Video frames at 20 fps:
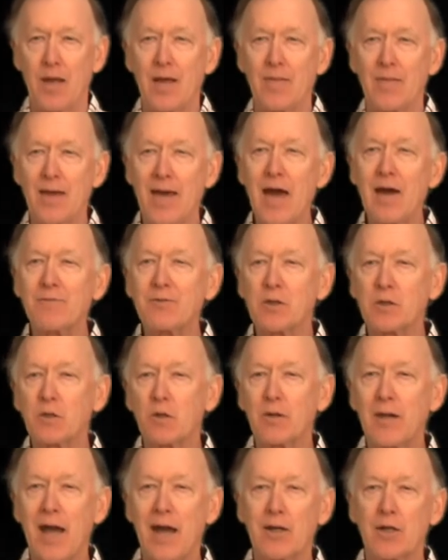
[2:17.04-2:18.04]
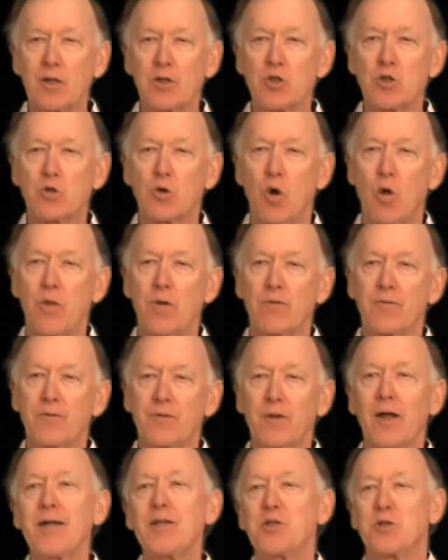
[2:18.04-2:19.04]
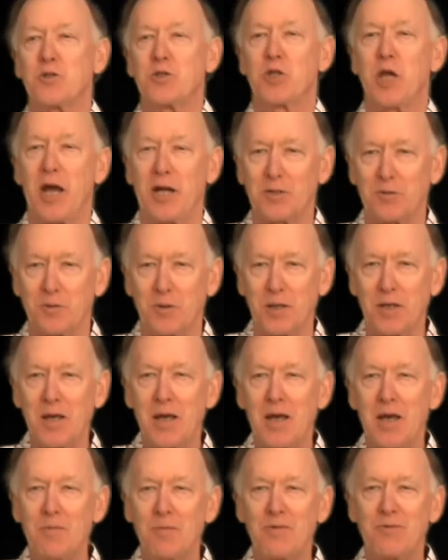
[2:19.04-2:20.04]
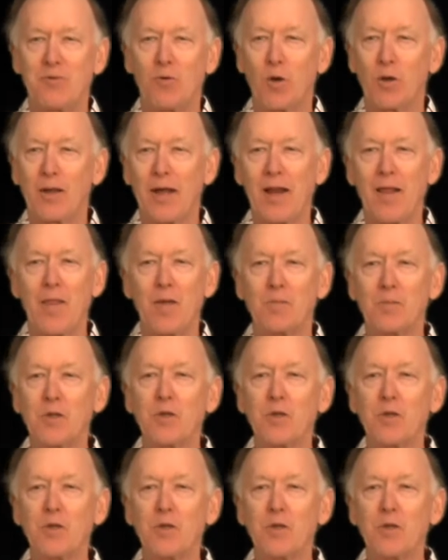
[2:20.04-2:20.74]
They have to learn how to control their flight trajectory before letting them